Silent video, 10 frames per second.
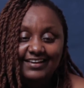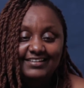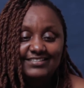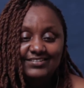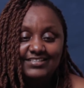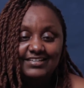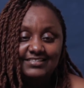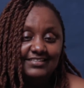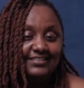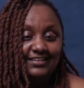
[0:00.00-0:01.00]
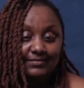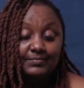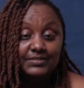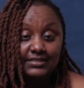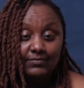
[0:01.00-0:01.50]
It's not an easy thing.
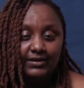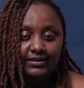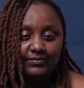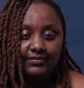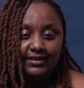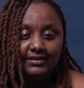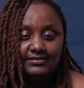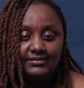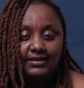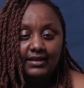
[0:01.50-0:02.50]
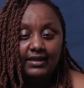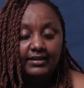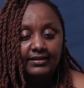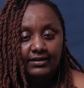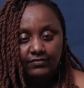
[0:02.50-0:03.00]
I'm still working on that.
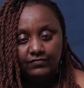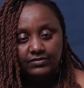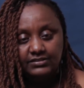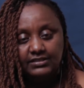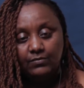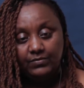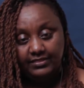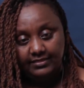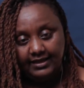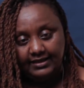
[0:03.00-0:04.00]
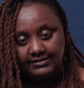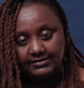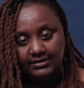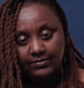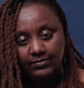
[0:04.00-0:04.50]
And then, of course, now with that,
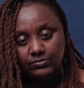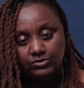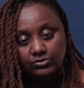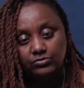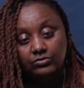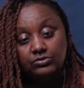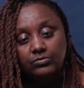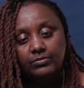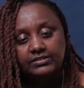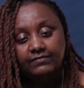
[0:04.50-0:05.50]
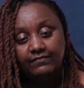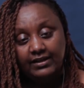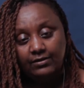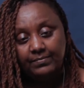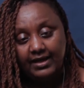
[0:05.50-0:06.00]
now also to
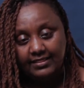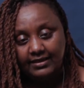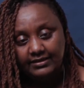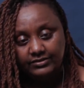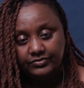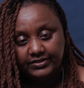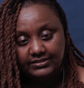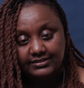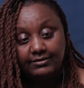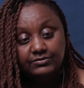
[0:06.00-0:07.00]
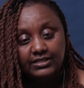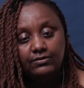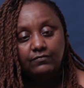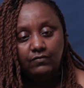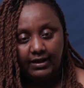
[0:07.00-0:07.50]
develop other interests outside
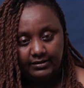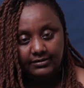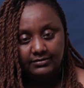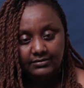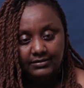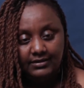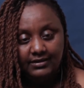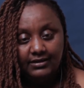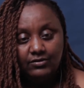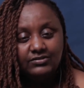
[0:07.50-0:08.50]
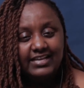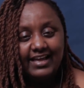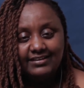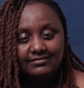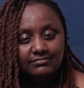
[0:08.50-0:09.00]
of work, because
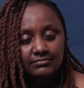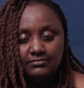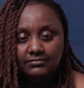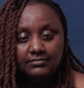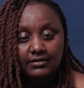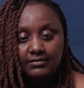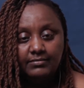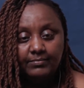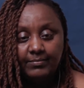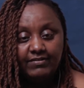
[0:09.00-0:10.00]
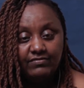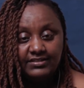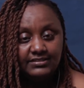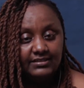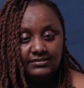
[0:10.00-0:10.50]
my
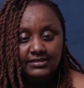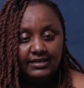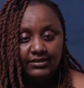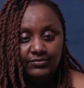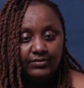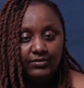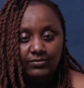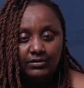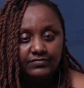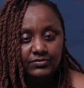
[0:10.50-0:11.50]
friends can tell you the whole of